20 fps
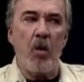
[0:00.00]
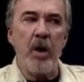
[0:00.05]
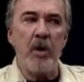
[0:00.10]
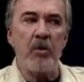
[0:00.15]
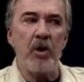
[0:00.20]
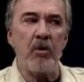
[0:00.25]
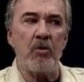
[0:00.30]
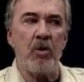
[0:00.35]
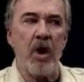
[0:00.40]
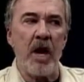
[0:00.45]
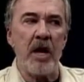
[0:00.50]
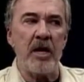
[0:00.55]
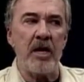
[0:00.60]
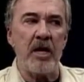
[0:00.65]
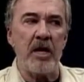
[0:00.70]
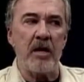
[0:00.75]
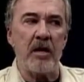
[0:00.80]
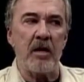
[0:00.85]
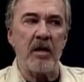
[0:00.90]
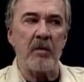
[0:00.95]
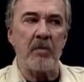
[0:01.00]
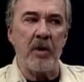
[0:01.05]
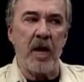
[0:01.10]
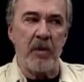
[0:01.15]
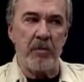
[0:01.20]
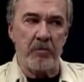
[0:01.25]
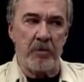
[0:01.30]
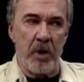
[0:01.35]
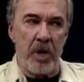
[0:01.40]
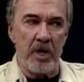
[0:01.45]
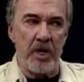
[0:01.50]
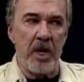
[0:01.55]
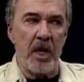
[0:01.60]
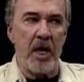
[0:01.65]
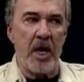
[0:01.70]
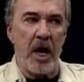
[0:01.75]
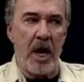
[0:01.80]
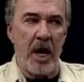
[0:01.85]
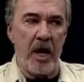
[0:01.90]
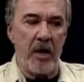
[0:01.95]
We were writing, Brenda
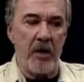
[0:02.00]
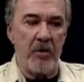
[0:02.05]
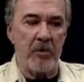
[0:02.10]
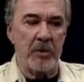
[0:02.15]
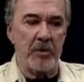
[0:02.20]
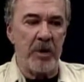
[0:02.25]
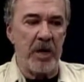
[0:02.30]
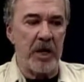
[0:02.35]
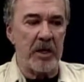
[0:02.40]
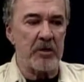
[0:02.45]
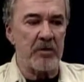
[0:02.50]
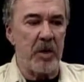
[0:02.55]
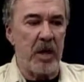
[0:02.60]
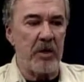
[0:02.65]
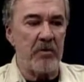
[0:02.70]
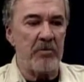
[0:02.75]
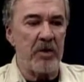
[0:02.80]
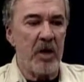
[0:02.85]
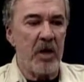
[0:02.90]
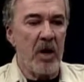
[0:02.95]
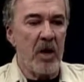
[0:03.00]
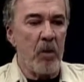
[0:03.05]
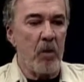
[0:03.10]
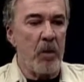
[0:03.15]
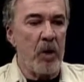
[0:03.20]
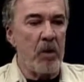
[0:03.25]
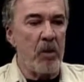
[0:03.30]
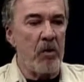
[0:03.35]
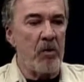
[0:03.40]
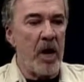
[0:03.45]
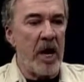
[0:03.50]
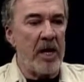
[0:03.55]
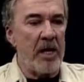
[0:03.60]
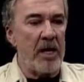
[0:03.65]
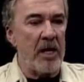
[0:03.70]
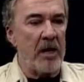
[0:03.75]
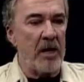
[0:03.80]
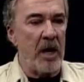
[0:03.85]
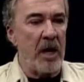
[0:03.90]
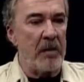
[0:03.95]
and I, who was my ex-wife, we were
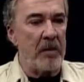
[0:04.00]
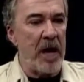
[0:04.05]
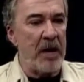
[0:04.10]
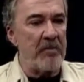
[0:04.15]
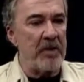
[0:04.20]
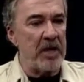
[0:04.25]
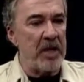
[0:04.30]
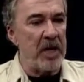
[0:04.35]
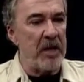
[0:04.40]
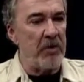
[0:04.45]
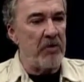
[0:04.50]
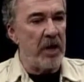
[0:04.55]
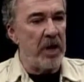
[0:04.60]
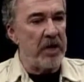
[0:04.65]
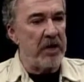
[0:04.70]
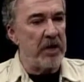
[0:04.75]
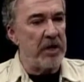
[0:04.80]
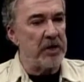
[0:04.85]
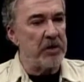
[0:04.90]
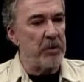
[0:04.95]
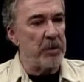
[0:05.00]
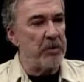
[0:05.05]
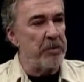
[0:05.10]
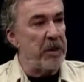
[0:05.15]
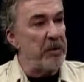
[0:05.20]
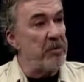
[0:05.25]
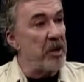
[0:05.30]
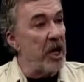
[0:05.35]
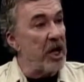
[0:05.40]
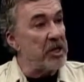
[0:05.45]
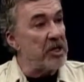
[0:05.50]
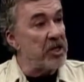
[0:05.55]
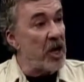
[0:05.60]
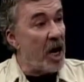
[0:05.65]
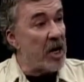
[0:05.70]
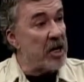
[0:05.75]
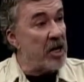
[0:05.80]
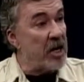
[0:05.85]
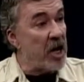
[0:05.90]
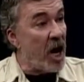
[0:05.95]
writing and having hit records with people like
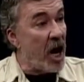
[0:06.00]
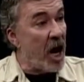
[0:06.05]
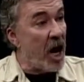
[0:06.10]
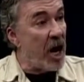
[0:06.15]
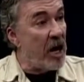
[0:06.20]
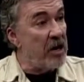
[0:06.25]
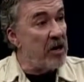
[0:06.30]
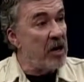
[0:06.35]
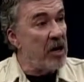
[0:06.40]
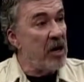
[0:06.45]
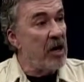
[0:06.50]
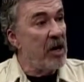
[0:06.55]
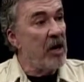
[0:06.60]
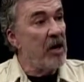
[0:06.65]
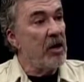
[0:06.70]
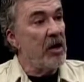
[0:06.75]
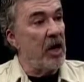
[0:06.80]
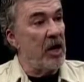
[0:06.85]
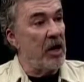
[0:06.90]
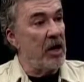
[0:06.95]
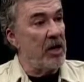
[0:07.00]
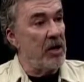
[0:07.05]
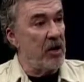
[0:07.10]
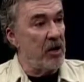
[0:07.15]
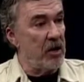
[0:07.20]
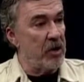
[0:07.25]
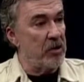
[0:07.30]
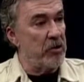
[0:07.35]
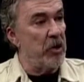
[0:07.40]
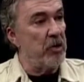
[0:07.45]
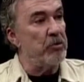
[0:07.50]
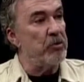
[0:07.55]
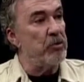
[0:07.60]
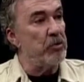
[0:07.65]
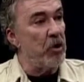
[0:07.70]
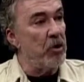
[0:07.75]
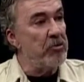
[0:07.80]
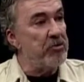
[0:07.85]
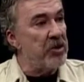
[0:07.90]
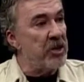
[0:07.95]
Shaka Khan and her group
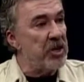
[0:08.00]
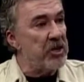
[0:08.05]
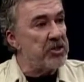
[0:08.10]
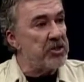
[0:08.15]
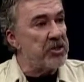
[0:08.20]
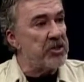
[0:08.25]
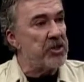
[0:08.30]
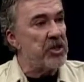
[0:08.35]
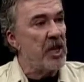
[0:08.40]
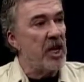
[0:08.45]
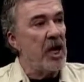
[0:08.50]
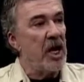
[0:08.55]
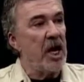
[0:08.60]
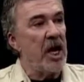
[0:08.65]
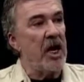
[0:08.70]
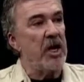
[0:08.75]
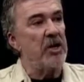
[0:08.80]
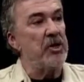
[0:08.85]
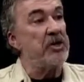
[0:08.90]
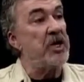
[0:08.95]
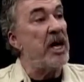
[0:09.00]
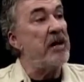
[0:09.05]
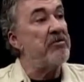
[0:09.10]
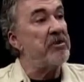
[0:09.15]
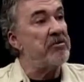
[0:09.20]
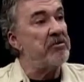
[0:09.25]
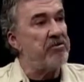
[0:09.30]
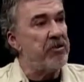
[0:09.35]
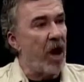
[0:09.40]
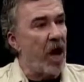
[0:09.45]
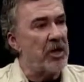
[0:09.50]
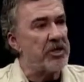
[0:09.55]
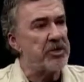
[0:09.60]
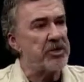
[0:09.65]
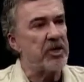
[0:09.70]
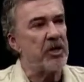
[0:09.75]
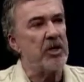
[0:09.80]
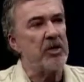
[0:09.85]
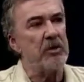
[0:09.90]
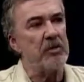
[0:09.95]
Rufus, and David
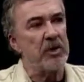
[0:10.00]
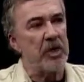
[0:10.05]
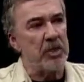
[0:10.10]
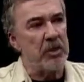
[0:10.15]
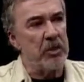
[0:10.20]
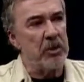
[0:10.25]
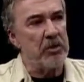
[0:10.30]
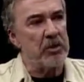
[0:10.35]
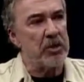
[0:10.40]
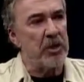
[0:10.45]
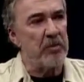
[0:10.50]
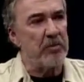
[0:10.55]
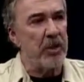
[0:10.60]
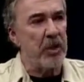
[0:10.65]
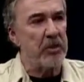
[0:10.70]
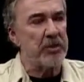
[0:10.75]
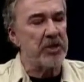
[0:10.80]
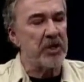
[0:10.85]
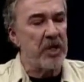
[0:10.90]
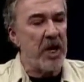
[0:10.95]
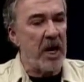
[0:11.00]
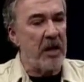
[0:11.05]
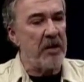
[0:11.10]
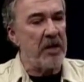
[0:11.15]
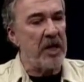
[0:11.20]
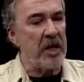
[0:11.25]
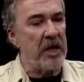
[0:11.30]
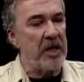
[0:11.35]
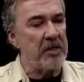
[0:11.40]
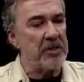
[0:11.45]
Foster, who's a huge composer nowadays.